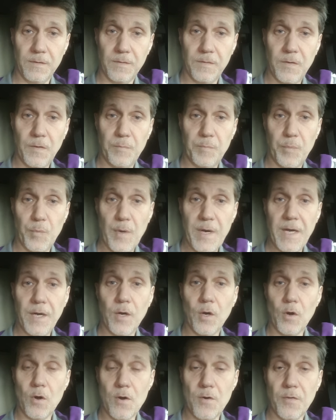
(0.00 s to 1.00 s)
to
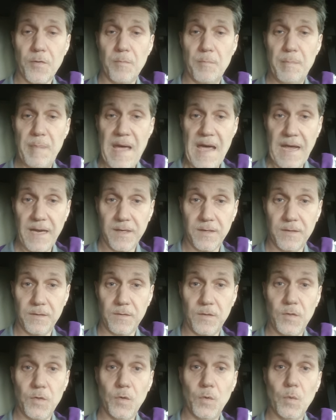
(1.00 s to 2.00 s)
bring Earth back
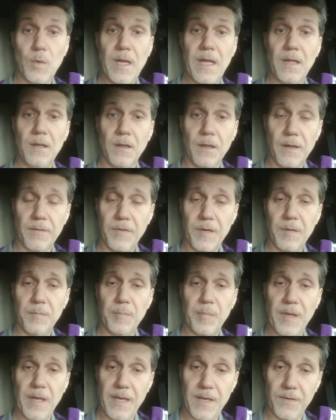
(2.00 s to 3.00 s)
to a loving
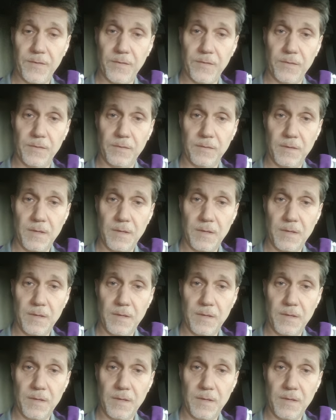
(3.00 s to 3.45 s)
place.